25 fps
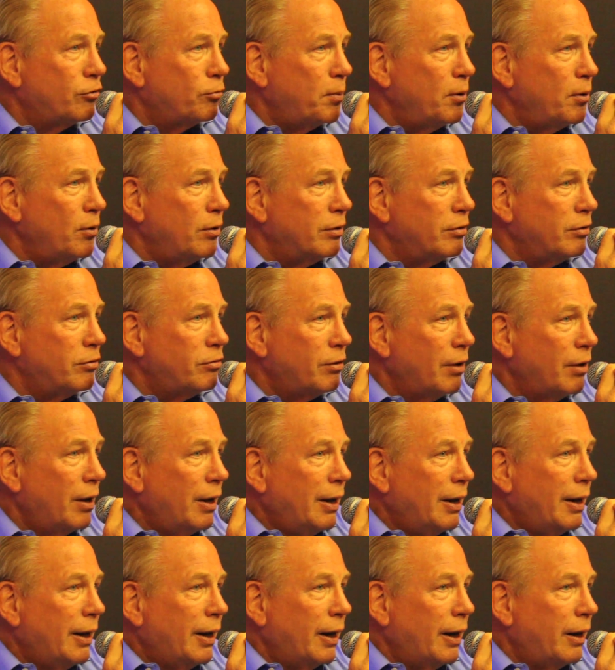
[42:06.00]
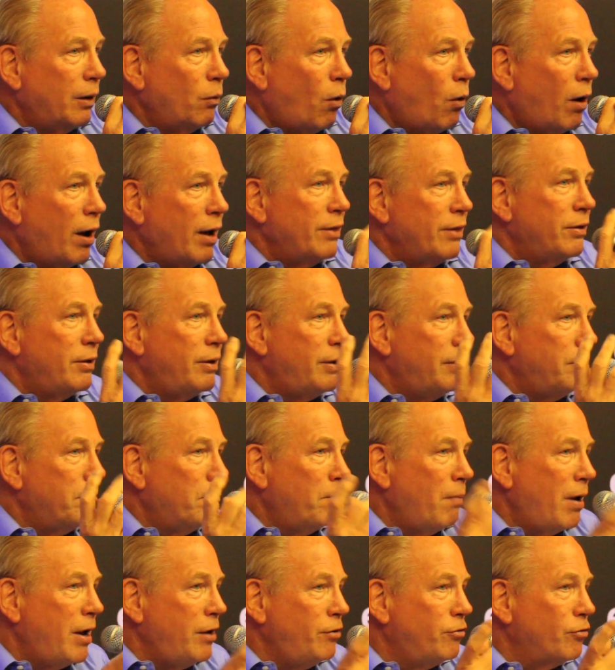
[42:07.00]
experience and why the
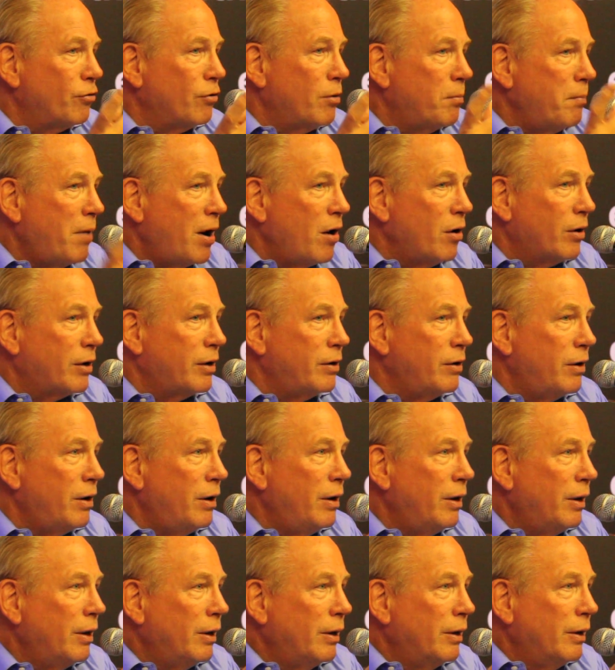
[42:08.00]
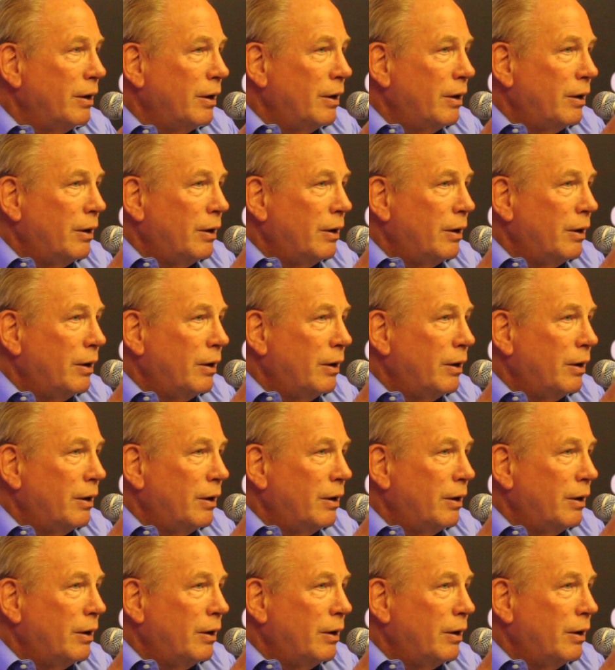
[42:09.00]
major American